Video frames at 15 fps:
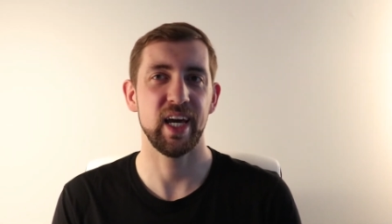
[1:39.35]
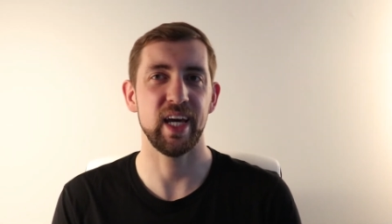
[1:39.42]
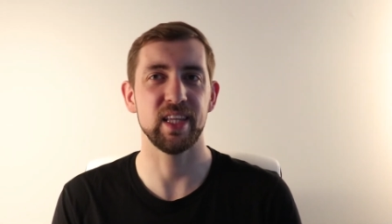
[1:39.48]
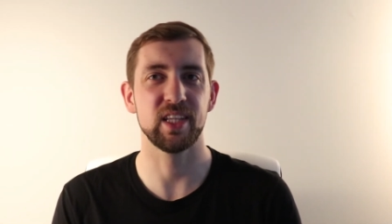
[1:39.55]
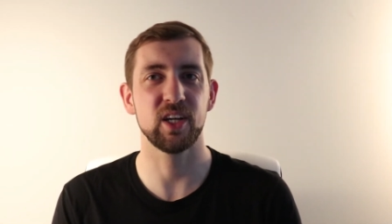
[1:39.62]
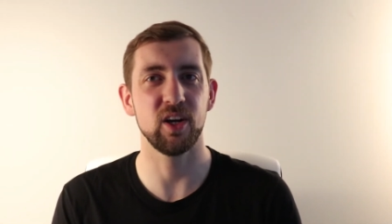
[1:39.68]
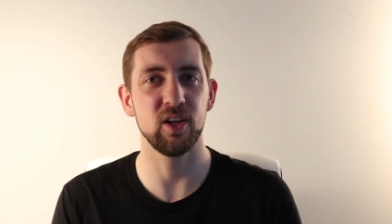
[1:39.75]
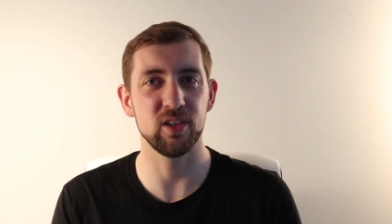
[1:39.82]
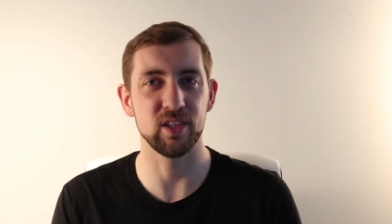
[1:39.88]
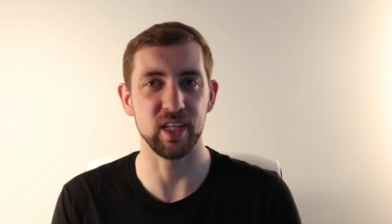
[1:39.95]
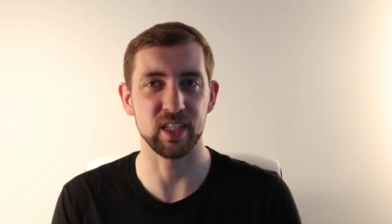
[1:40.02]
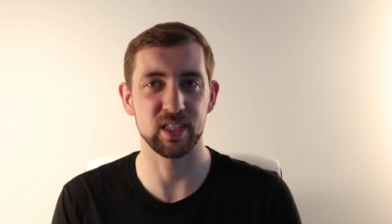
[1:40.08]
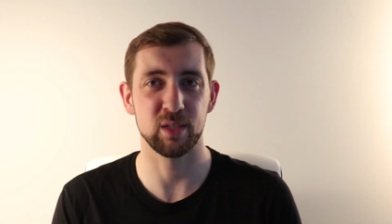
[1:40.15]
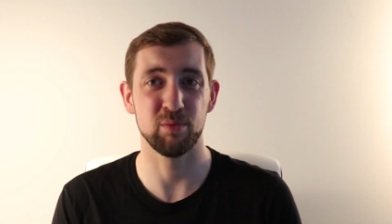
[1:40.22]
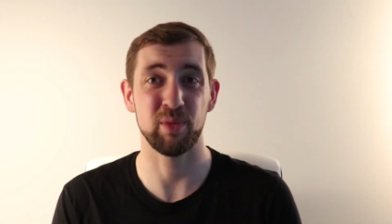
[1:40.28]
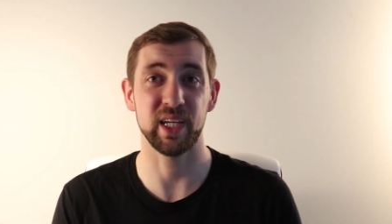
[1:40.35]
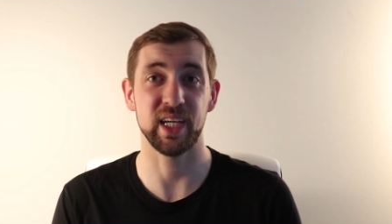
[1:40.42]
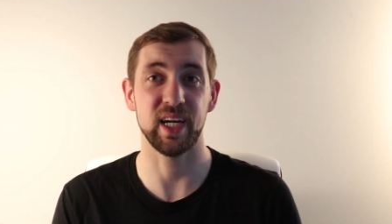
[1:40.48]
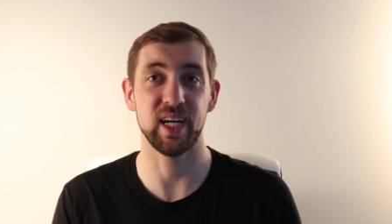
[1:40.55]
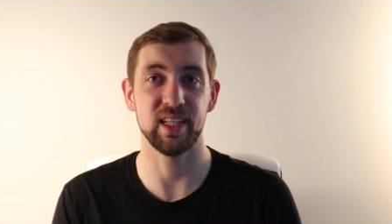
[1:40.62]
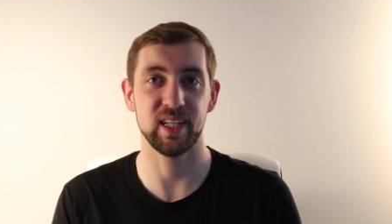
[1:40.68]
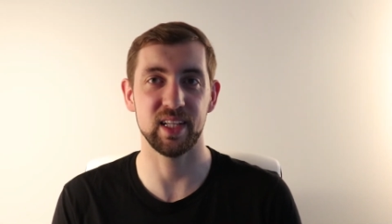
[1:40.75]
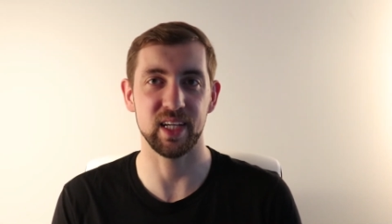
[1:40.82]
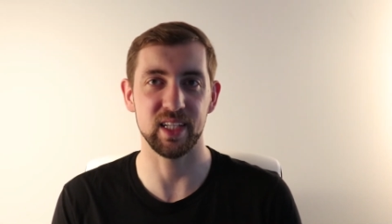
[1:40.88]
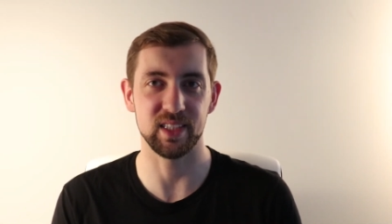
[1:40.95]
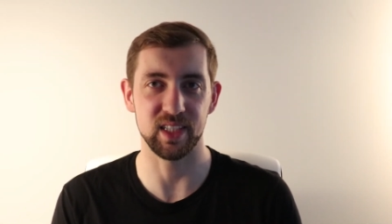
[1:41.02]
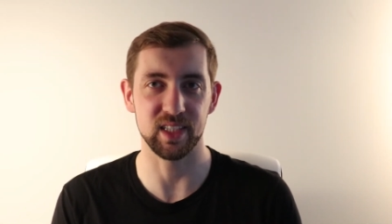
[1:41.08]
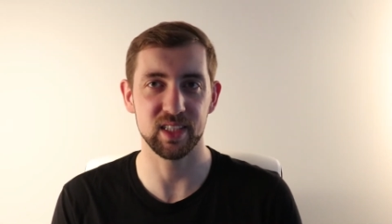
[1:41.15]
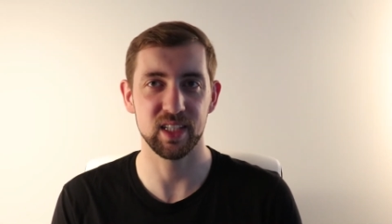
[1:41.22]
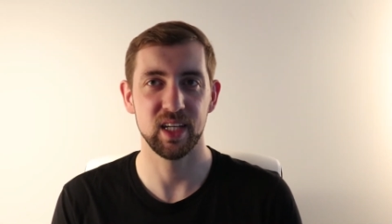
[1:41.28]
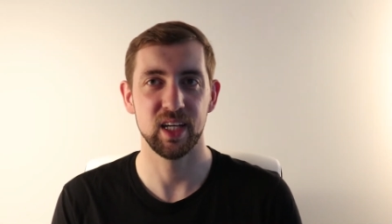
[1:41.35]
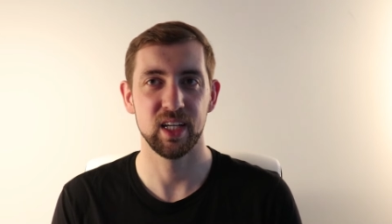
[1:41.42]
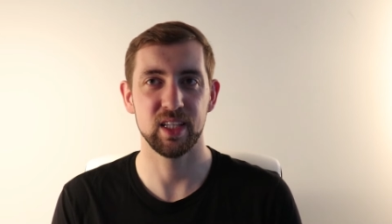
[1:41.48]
and holdings by analysis,